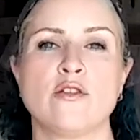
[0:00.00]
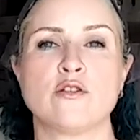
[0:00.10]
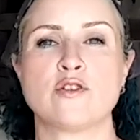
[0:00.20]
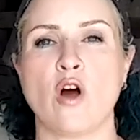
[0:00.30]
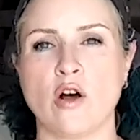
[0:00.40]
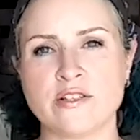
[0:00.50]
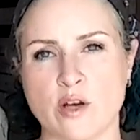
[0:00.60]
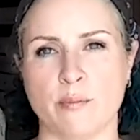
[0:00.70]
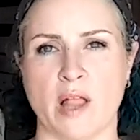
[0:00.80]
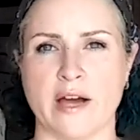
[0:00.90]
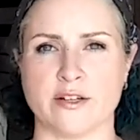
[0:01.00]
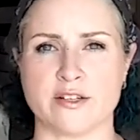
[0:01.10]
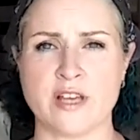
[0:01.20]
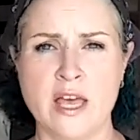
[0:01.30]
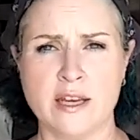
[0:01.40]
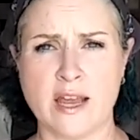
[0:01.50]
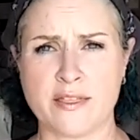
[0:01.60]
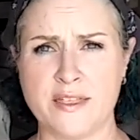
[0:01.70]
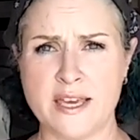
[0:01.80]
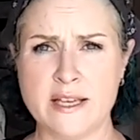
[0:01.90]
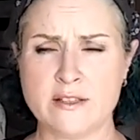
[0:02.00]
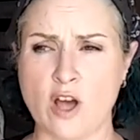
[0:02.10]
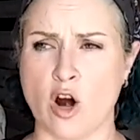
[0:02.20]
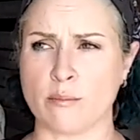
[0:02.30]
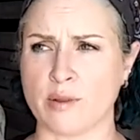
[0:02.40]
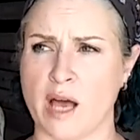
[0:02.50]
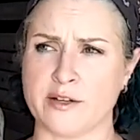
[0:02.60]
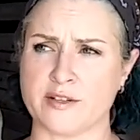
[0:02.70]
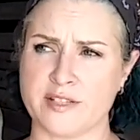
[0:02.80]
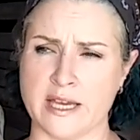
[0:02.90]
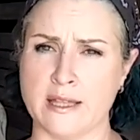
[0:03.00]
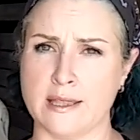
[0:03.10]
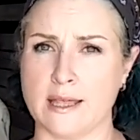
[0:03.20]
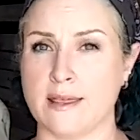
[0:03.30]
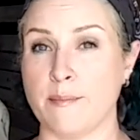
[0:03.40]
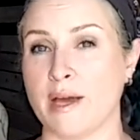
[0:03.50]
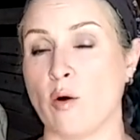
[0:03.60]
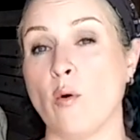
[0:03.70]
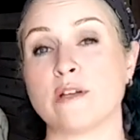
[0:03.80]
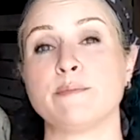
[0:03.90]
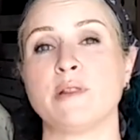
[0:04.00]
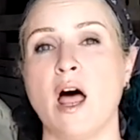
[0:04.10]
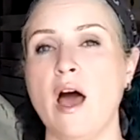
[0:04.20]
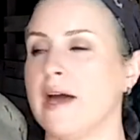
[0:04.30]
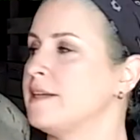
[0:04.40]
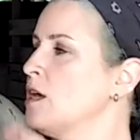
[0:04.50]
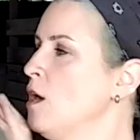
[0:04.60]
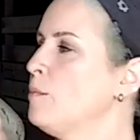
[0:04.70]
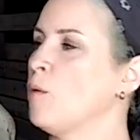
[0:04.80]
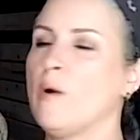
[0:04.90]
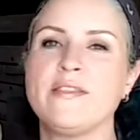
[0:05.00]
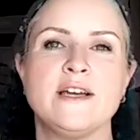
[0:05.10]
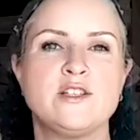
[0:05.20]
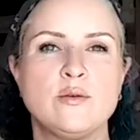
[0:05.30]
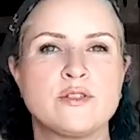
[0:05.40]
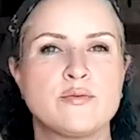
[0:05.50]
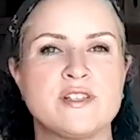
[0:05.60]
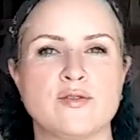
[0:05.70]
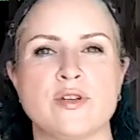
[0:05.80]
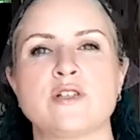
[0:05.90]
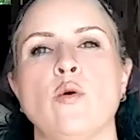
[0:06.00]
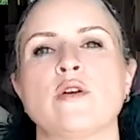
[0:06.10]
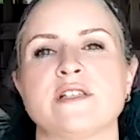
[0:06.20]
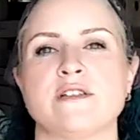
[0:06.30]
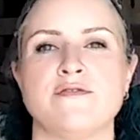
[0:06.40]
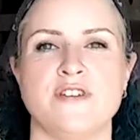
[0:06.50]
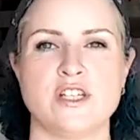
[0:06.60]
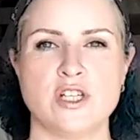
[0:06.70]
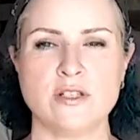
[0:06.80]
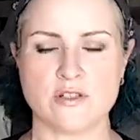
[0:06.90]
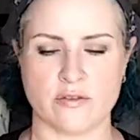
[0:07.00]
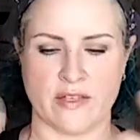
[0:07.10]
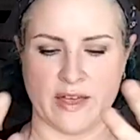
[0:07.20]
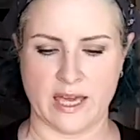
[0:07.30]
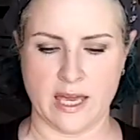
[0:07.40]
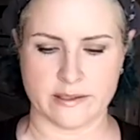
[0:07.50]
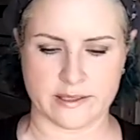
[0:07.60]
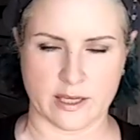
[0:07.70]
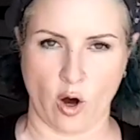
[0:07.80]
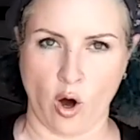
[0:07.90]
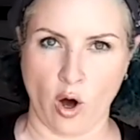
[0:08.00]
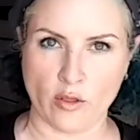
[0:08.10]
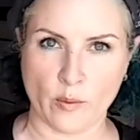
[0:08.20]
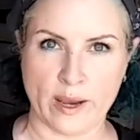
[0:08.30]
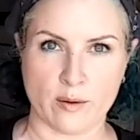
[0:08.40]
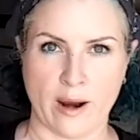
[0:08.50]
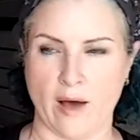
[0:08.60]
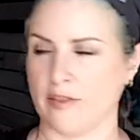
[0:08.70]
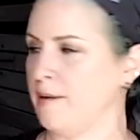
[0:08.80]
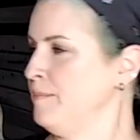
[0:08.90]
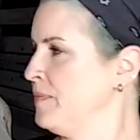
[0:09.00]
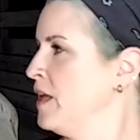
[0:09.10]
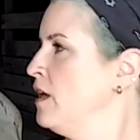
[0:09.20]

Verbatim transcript: Those are also blinders. Now these aren't blinders in that they make a horse blind, but what they do is restrict a horse's vision so that they can't see all the way around them.